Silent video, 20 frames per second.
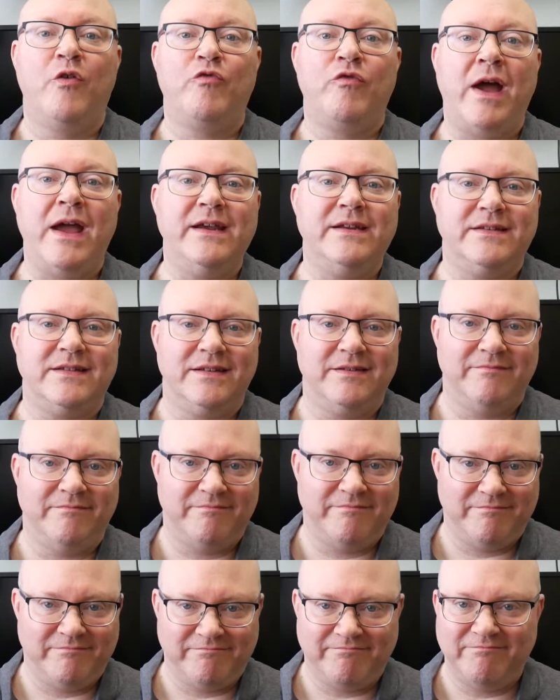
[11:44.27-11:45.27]
Right,
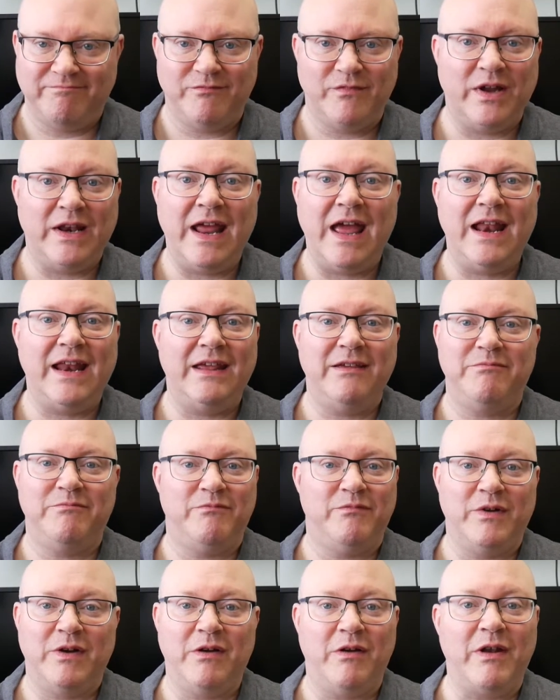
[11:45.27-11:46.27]
we're
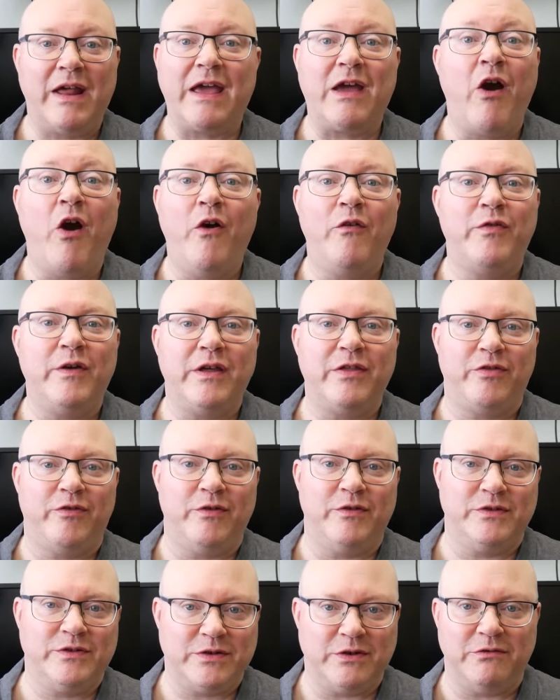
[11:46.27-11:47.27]
like halfway
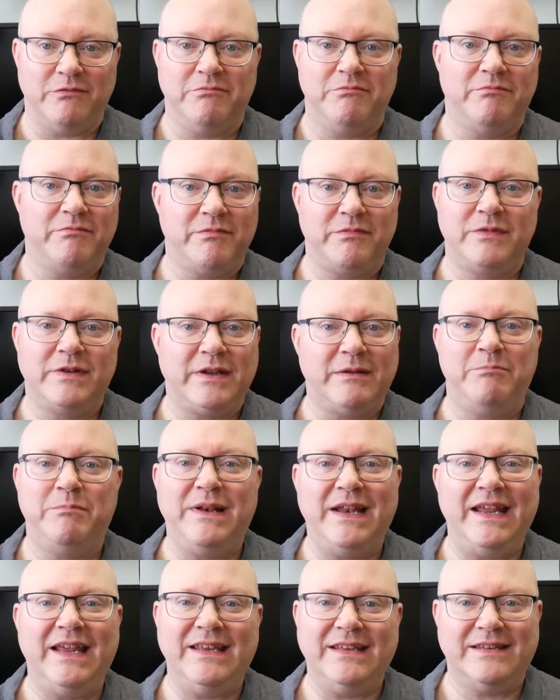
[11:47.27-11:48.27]
through. So
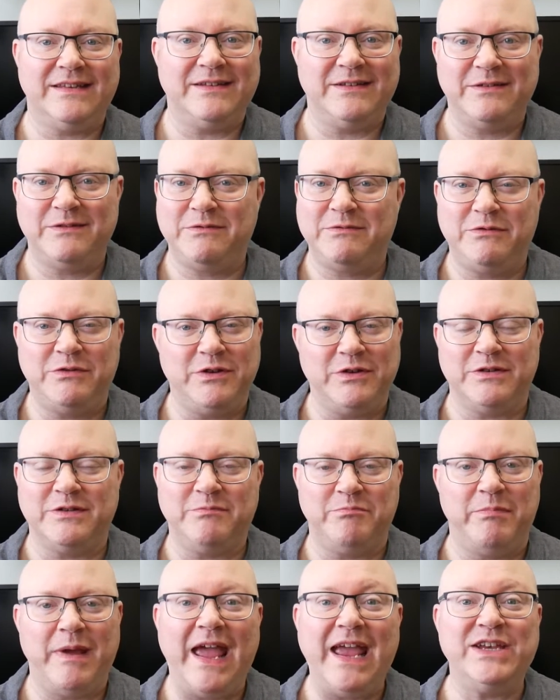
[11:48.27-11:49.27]
please,
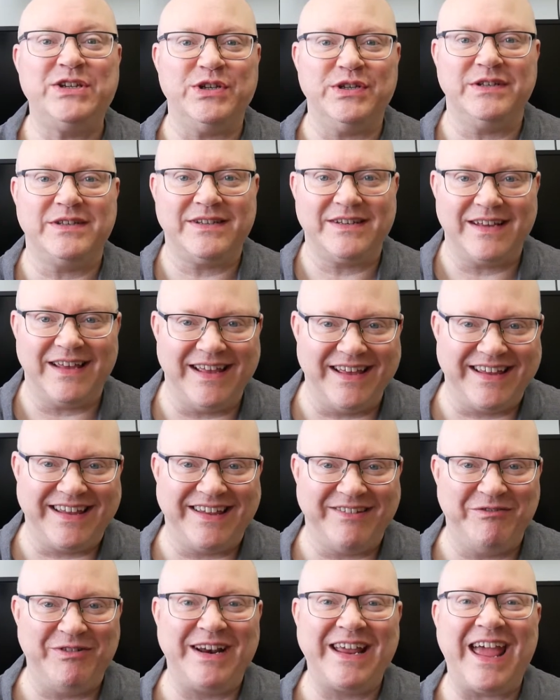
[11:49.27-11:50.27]
just patience.
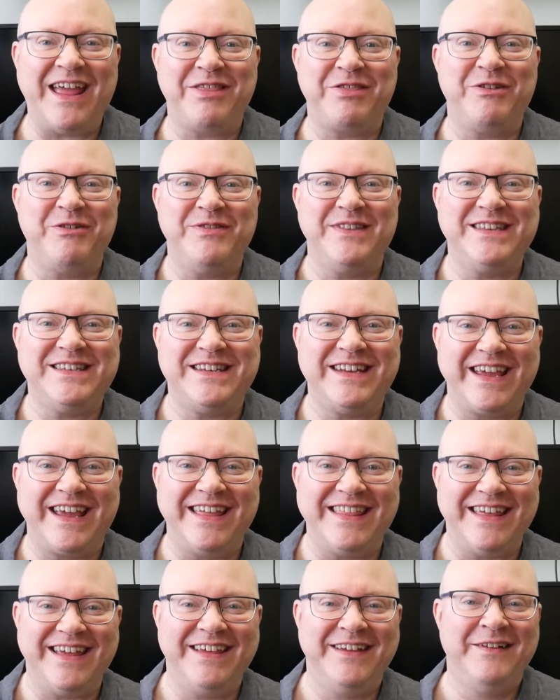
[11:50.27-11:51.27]
We'll get through this
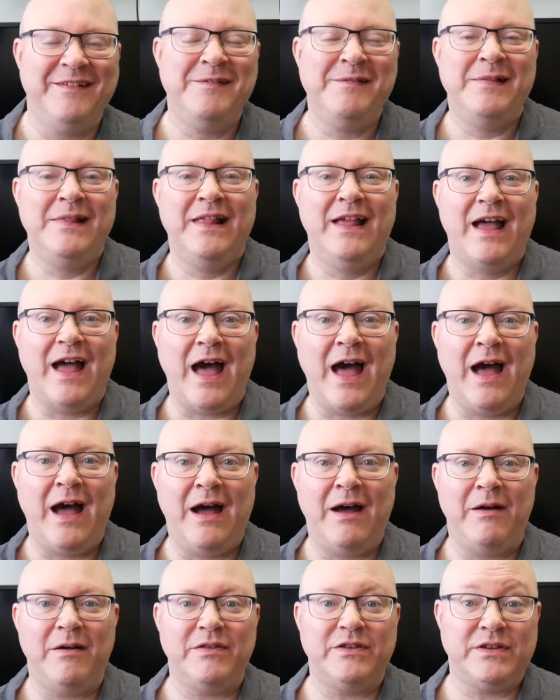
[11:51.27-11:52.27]
together.
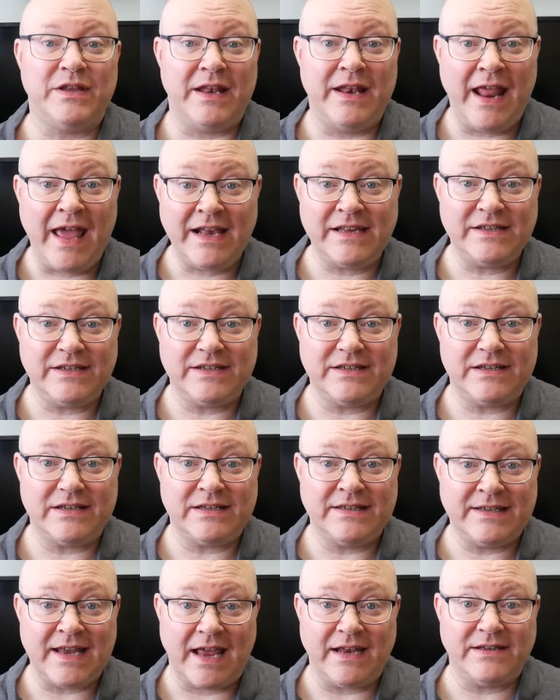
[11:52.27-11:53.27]
The next
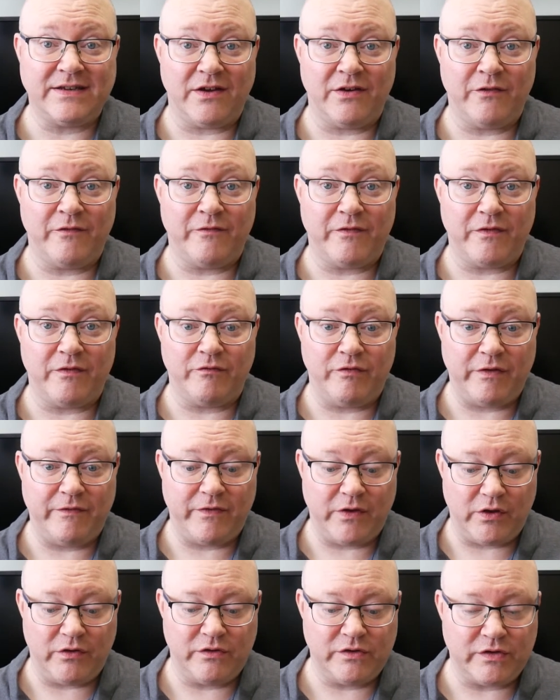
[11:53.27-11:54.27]
set of
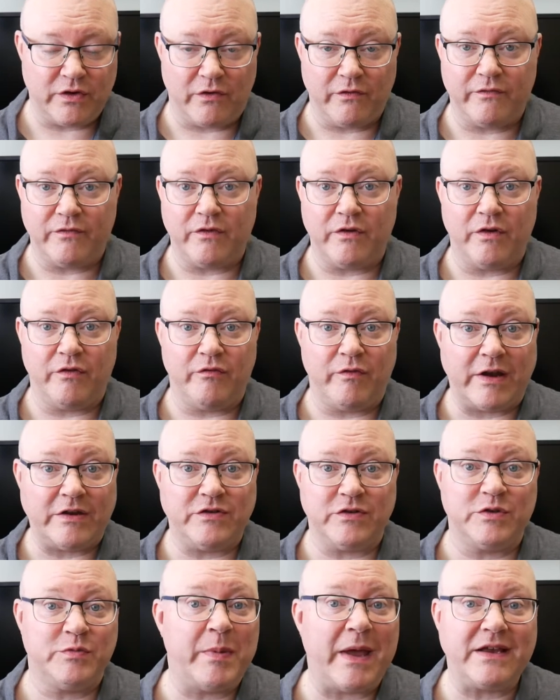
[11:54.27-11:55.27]
reviews of
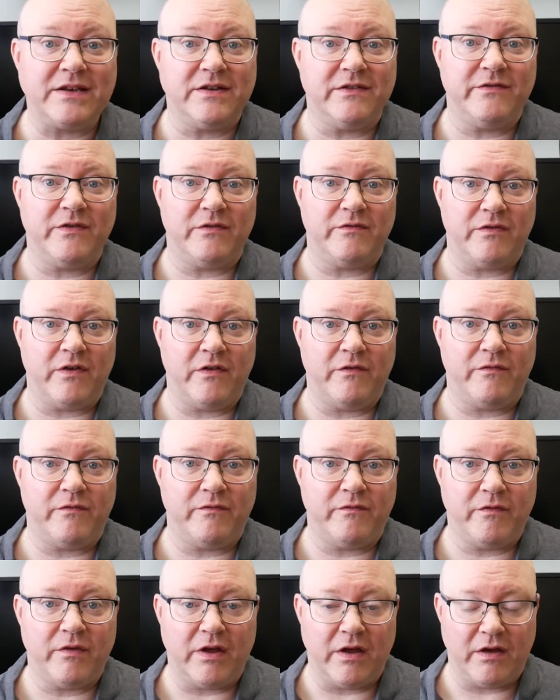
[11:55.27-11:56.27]
retrospective of
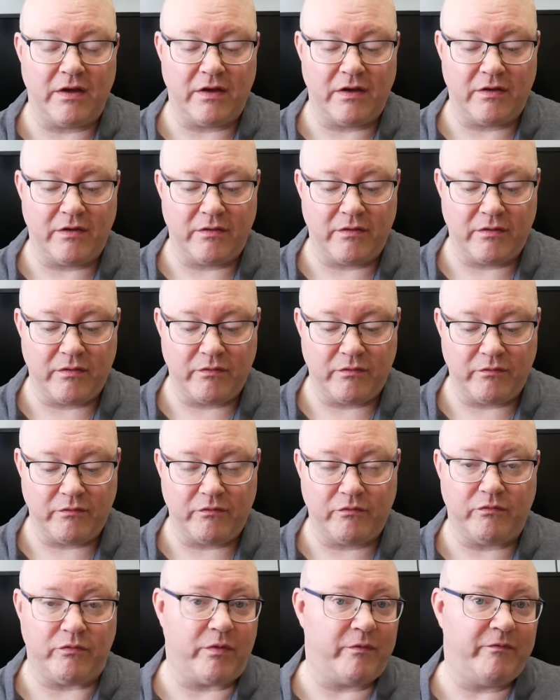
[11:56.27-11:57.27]

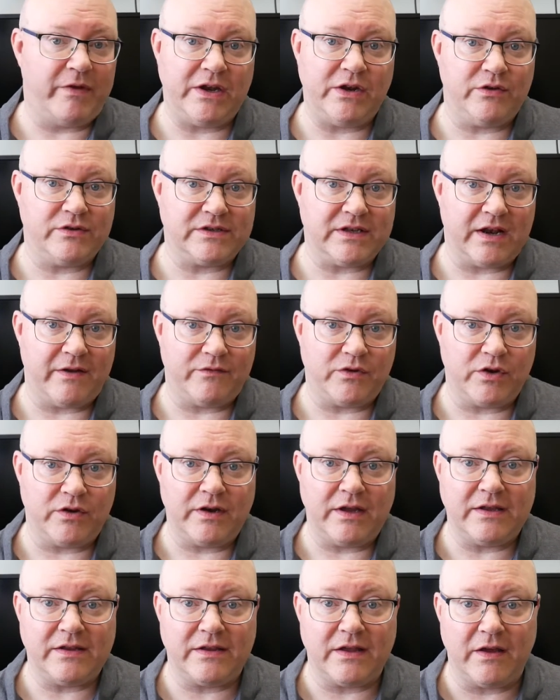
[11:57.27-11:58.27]
videos that I've done
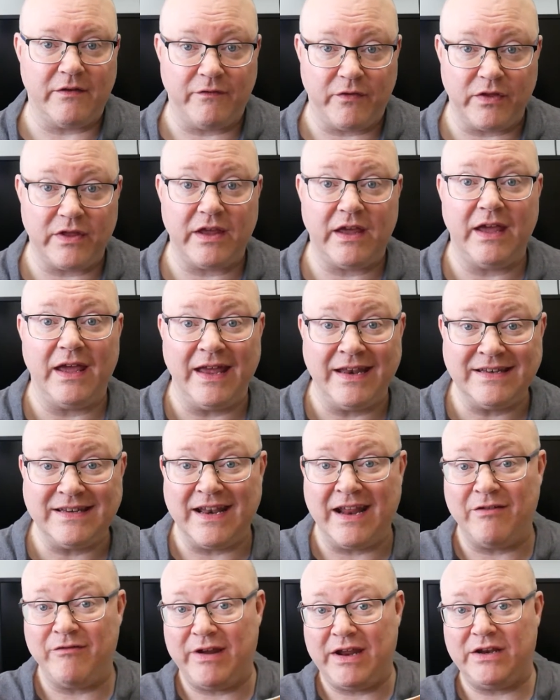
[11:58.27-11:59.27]
is for the
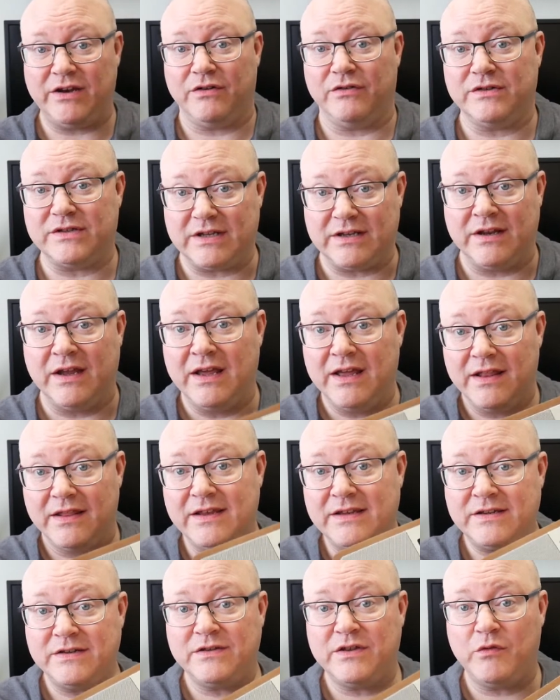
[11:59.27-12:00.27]
internet radios, and
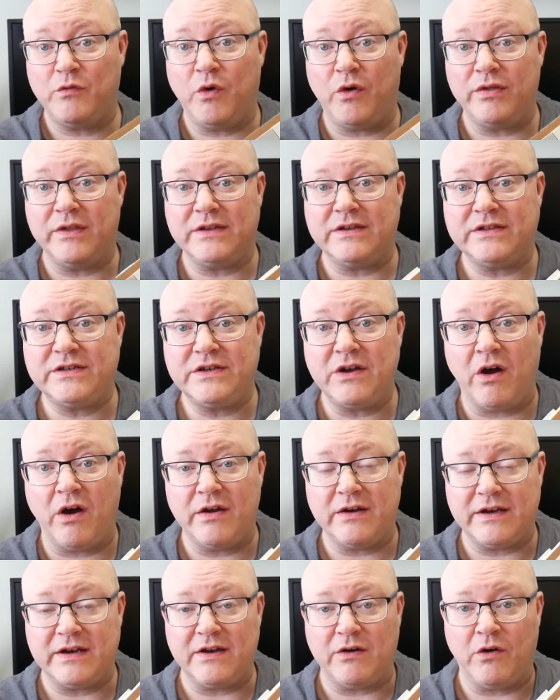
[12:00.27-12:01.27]
this is the one that
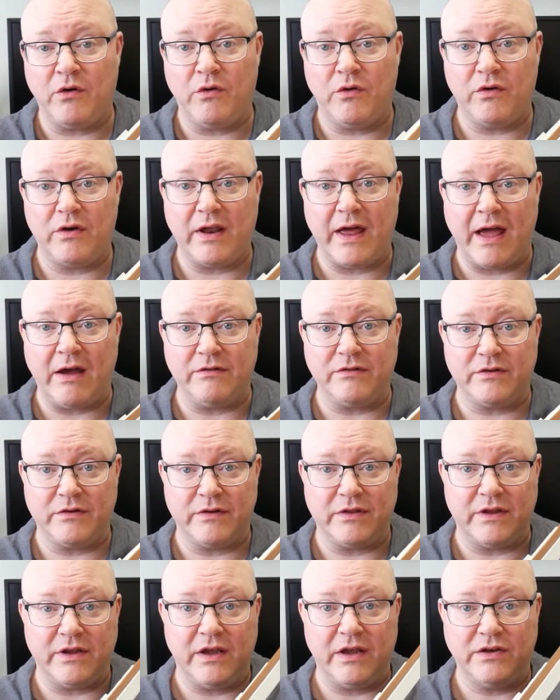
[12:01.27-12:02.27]
started it all out,
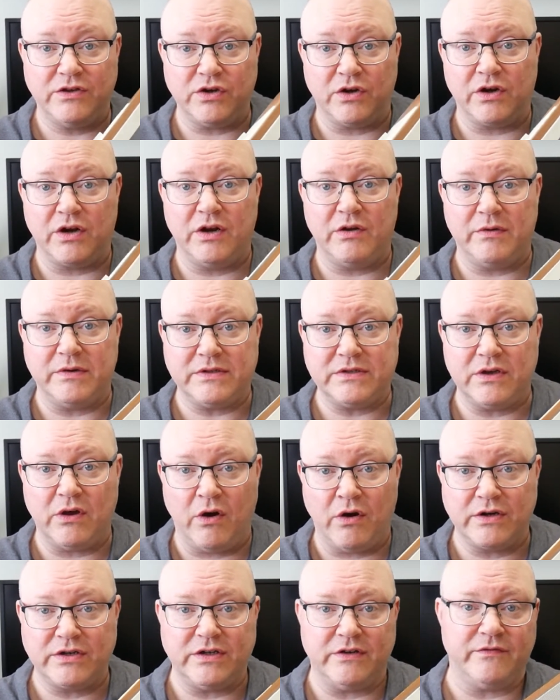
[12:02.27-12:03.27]
the John Lewis
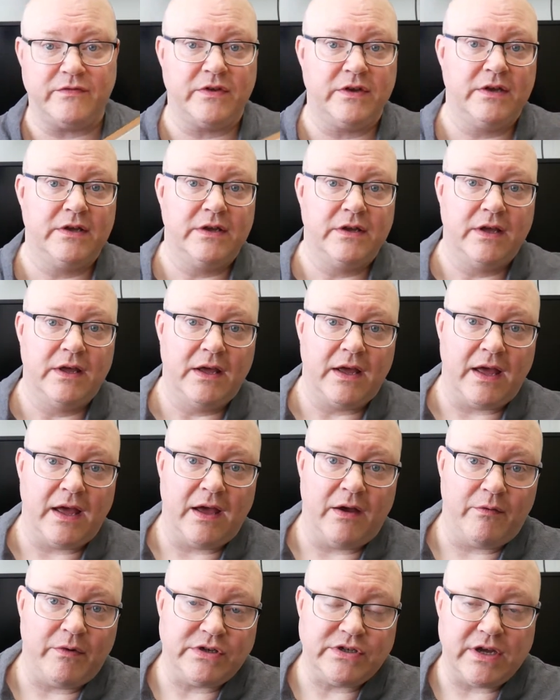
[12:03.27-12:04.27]
Octave,
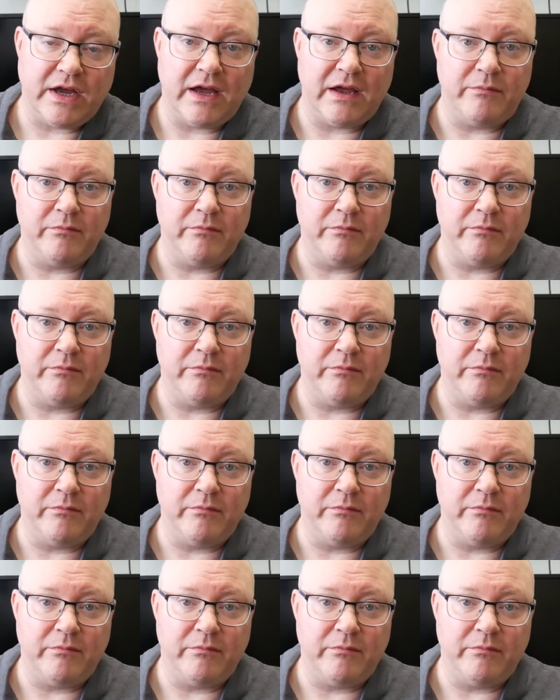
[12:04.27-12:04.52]
which I